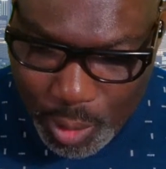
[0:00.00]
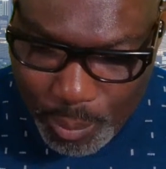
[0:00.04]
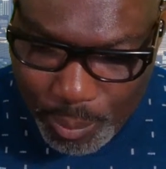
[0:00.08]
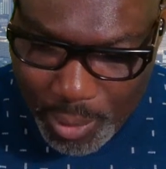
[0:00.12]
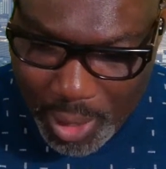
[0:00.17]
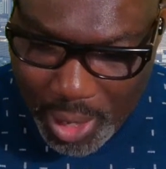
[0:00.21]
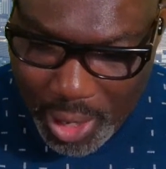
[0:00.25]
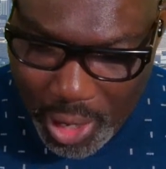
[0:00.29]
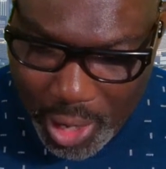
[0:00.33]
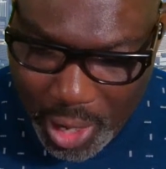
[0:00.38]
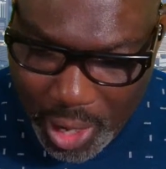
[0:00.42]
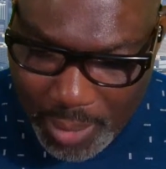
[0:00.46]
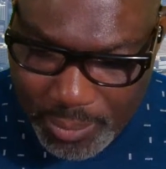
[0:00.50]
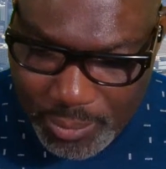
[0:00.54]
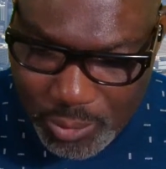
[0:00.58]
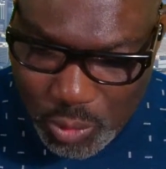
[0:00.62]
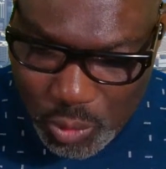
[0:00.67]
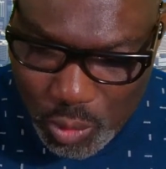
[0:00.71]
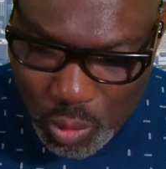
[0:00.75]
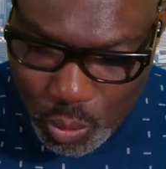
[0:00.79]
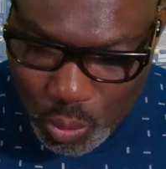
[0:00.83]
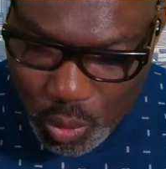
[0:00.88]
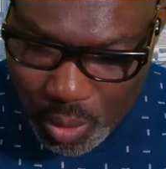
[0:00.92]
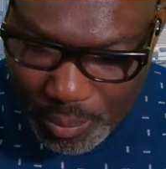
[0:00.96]
Perhaps
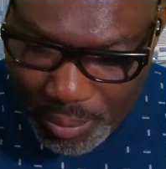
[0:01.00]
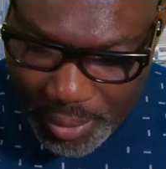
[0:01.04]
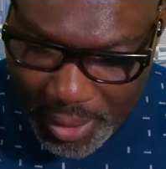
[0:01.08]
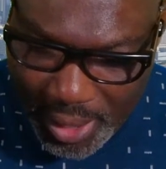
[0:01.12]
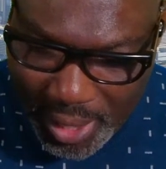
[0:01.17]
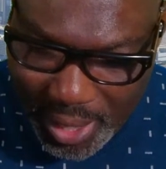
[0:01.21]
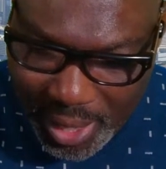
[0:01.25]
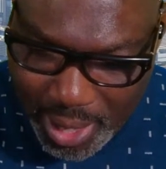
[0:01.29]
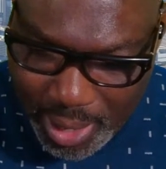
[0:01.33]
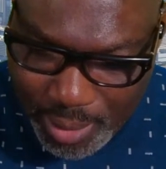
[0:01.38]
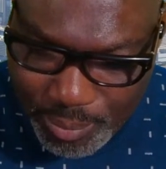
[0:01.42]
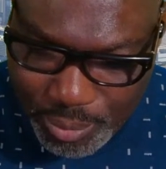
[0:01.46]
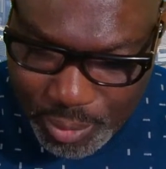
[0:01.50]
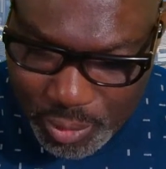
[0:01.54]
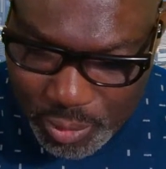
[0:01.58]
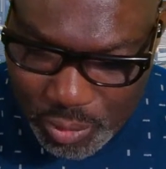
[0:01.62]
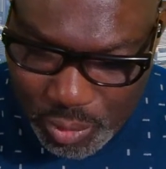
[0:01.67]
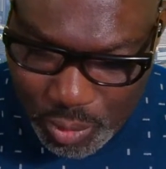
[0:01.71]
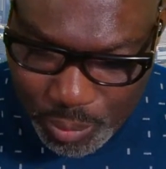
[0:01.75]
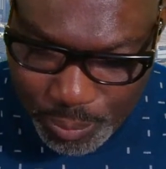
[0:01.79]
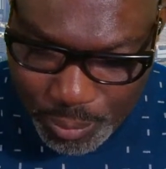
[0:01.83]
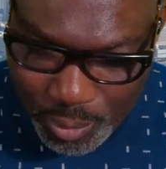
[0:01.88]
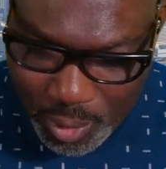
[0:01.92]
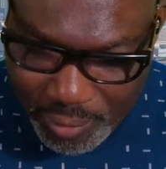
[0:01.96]
you will be able
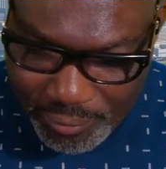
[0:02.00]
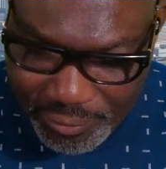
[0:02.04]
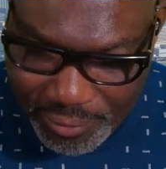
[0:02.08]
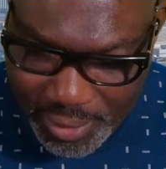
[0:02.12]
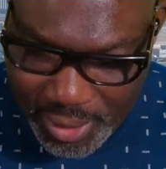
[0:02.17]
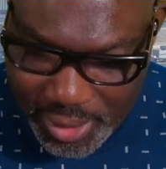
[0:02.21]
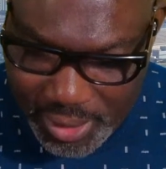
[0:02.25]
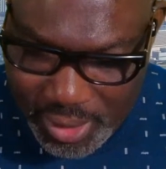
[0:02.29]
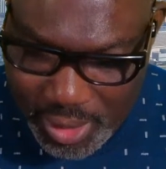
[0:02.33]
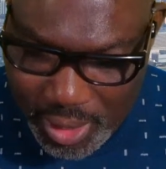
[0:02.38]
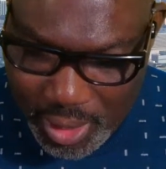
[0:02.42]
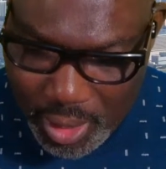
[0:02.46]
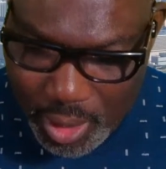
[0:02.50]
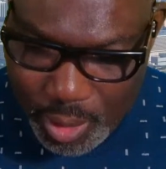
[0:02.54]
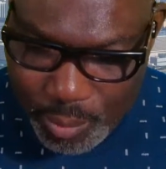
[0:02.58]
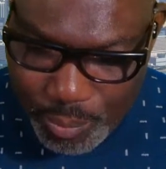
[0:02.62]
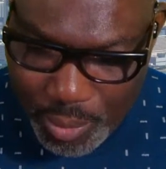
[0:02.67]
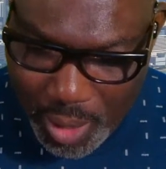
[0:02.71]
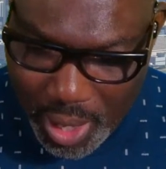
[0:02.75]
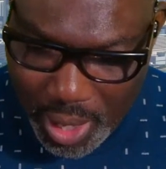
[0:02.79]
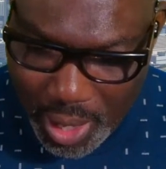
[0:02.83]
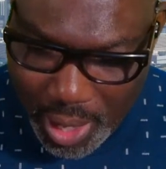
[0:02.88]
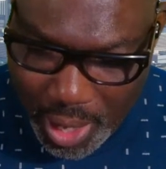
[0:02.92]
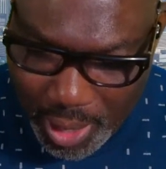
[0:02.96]
to profit,
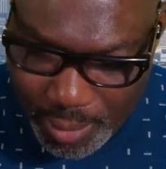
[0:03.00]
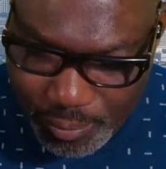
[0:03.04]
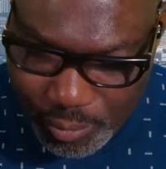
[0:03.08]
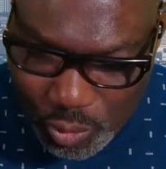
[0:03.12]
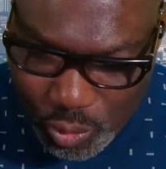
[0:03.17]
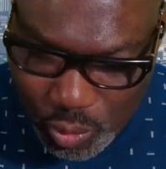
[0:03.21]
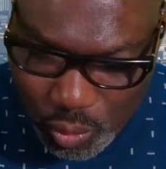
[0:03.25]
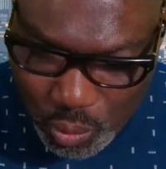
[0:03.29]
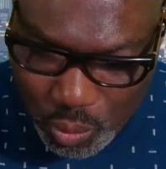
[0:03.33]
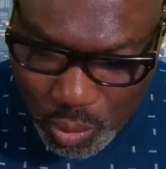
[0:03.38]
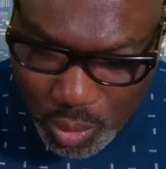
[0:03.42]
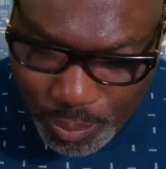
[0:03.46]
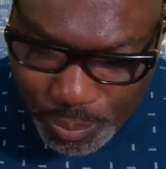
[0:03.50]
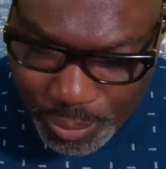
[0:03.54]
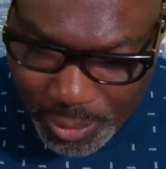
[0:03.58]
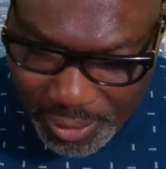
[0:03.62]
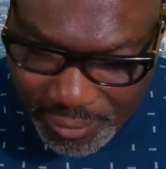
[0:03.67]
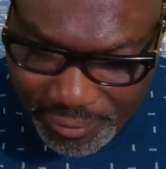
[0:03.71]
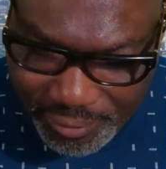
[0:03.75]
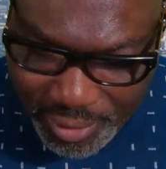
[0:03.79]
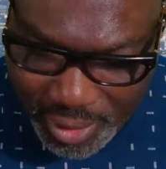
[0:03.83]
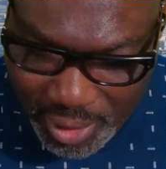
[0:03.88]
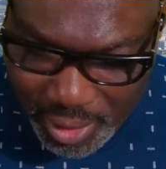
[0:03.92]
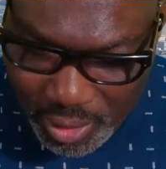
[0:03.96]
perhaps you will
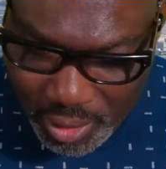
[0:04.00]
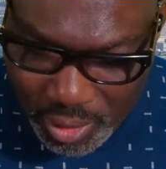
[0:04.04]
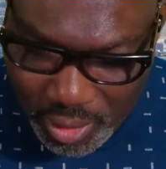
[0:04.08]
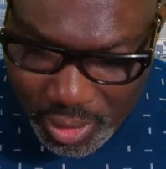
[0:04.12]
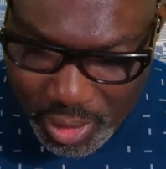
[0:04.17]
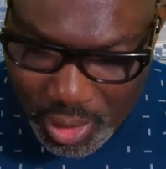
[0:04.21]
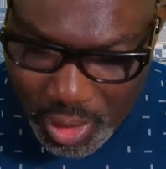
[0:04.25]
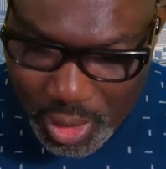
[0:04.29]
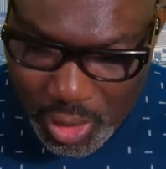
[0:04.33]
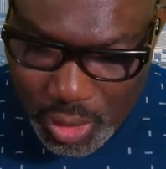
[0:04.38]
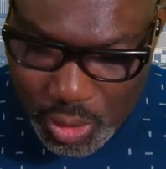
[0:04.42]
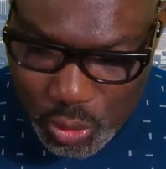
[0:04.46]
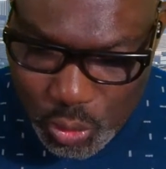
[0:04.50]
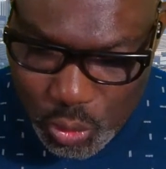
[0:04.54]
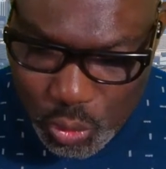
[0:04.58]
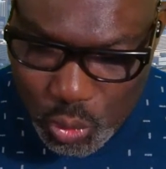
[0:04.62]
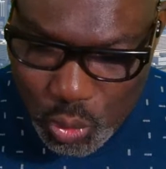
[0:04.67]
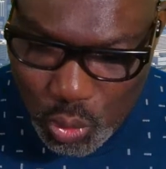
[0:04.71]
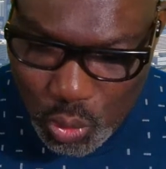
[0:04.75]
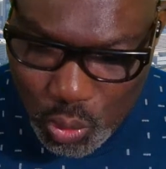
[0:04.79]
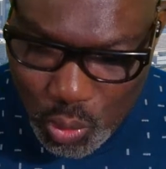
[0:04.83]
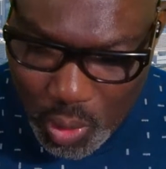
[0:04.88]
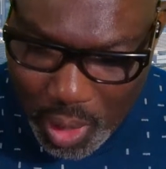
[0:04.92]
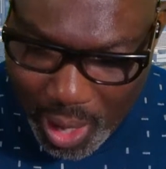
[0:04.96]
prevail.
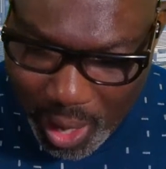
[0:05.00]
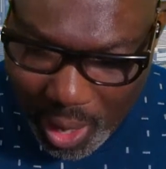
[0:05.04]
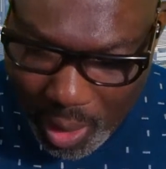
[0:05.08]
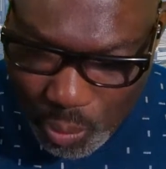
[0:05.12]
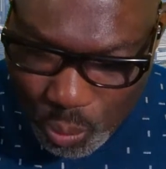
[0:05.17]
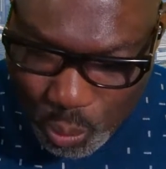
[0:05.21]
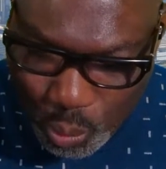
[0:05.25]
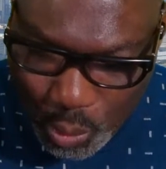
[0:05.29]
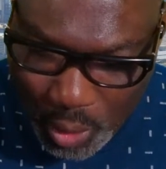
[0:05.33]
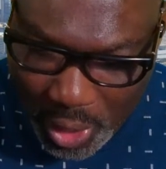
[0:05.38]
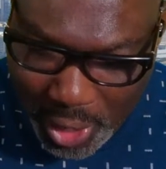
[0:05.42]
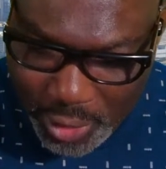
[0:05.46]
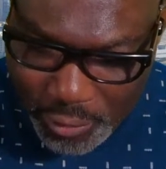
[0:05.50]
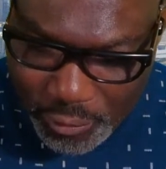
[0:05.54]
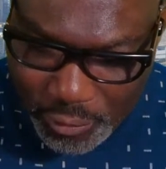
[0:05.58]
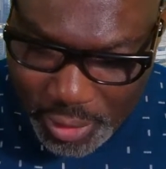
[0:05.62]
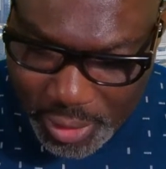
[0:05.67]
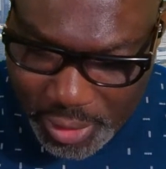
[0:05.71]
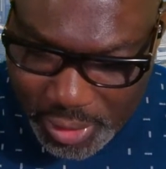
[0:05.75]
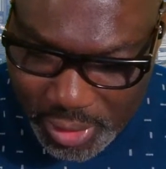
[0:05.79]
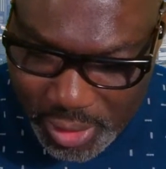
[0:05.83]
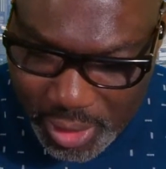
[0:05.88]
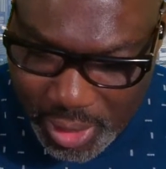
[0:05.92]
You are wearied